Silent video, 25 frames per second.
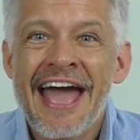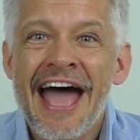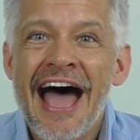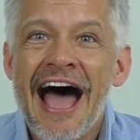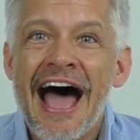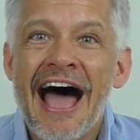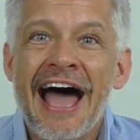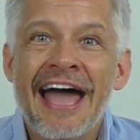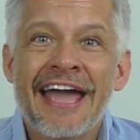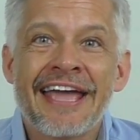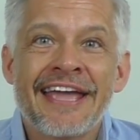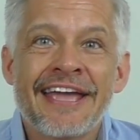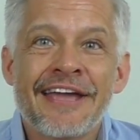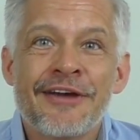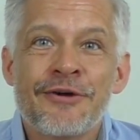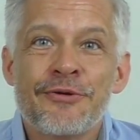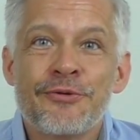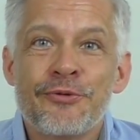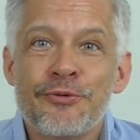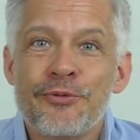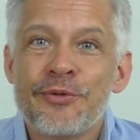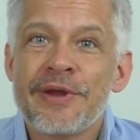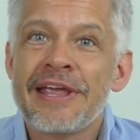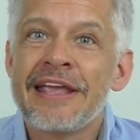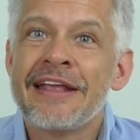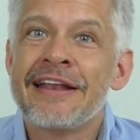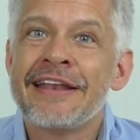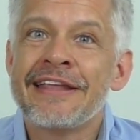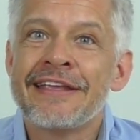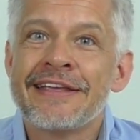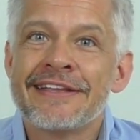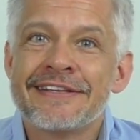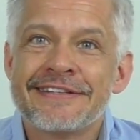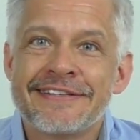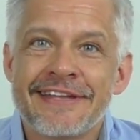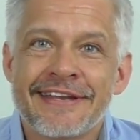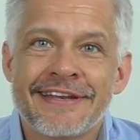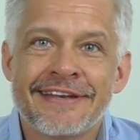I really
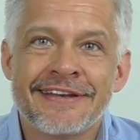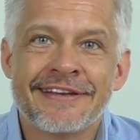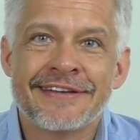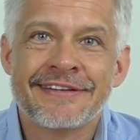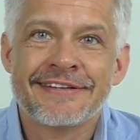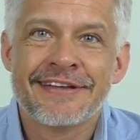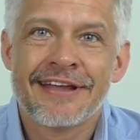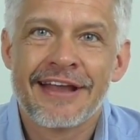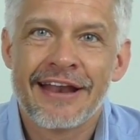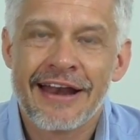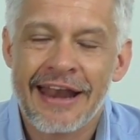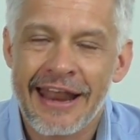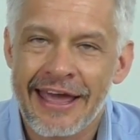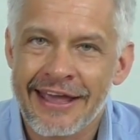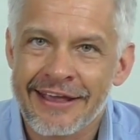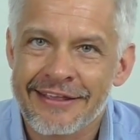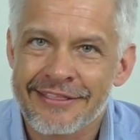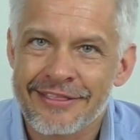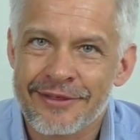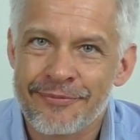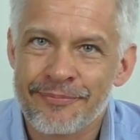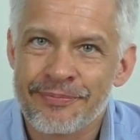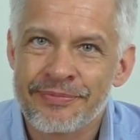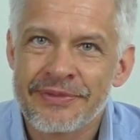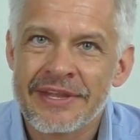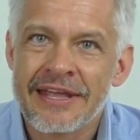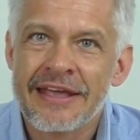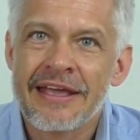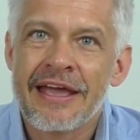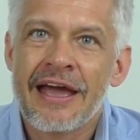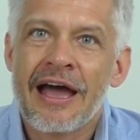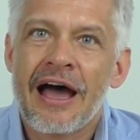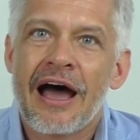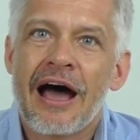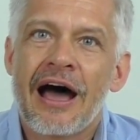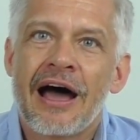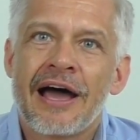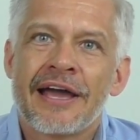didn't like them.
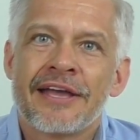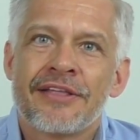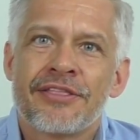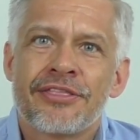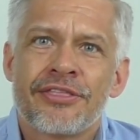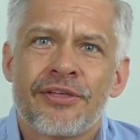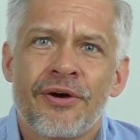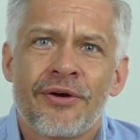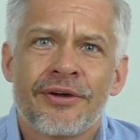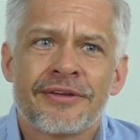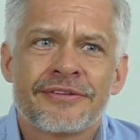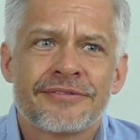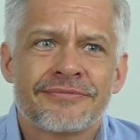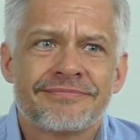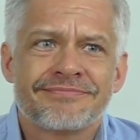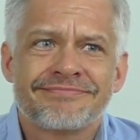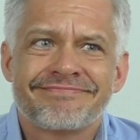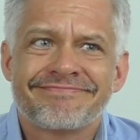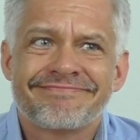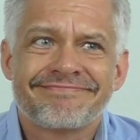I thought